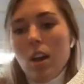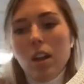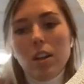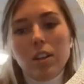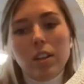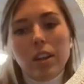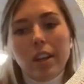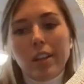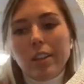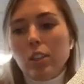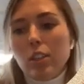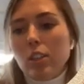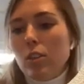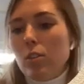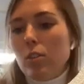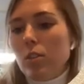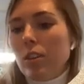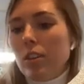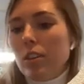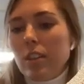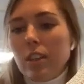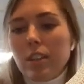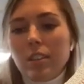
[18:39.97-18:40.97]
that
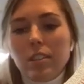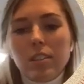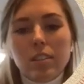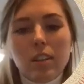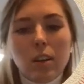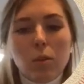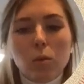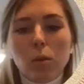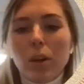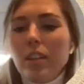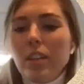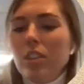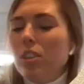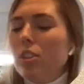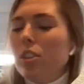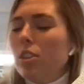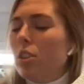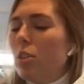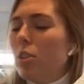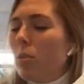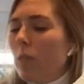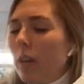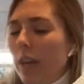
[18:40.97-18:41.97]
arranges
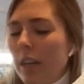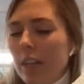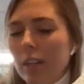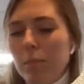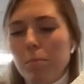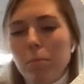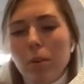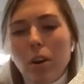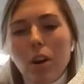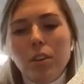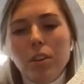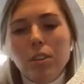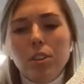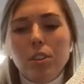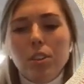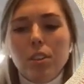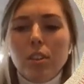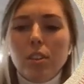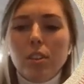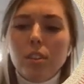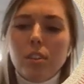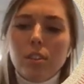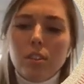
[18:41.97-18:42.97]
great
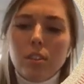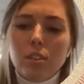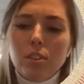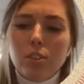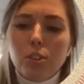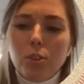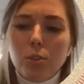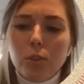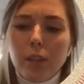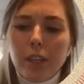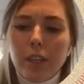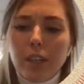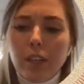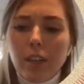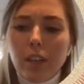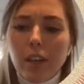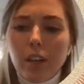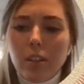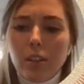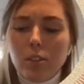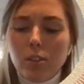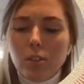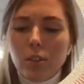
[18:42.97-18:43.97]
brunches
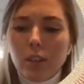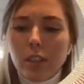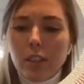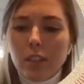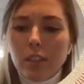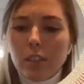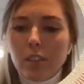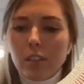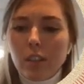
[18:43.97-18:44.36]
during